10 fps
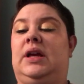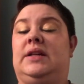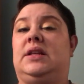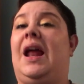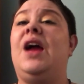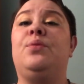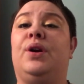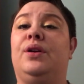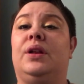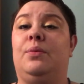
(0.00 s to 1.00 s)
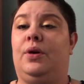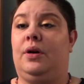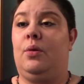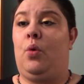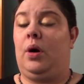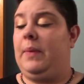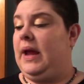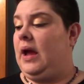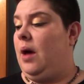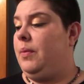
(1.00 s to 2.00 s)
like I said, I rarely wore
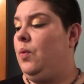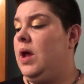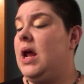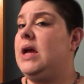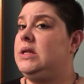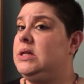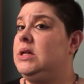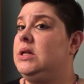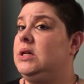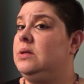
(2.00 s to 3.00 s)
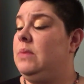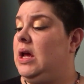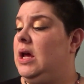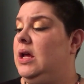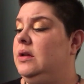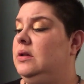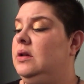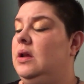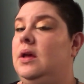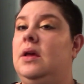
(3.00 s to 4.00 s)
makeup, but when I did, man,
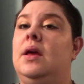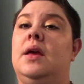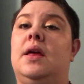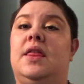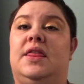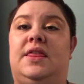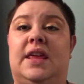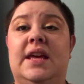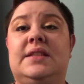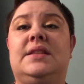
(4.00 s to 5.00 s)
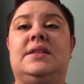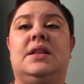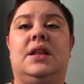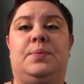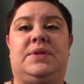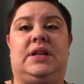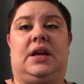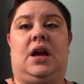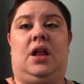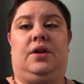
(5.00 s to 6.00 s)
this is the
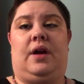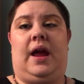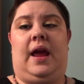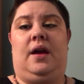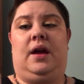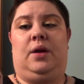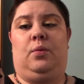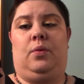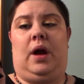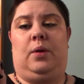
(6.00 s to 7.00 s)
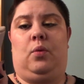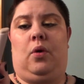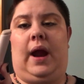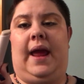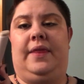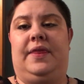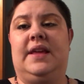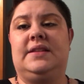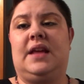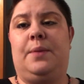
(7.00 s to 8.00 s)
lipstick color I wore, and
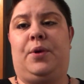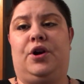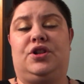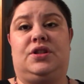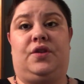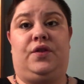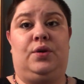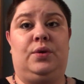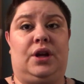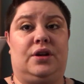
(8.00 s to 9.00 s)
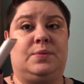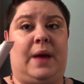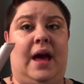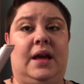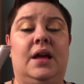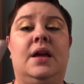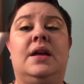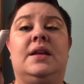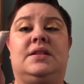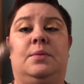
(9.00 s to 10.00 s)
this I purchased a few years back
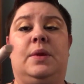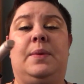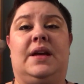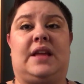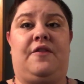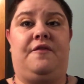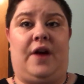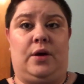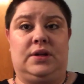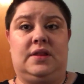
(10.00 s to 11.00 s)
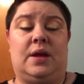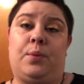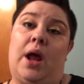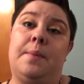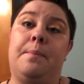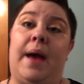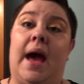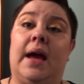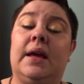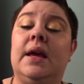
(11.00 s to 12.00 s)
simply because I found it. They brought it
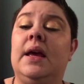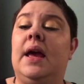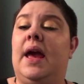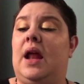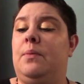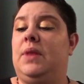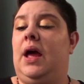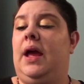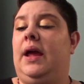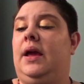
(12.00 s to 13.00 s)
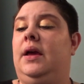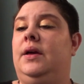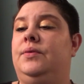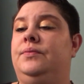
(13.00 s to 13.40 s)
back, and I'm like,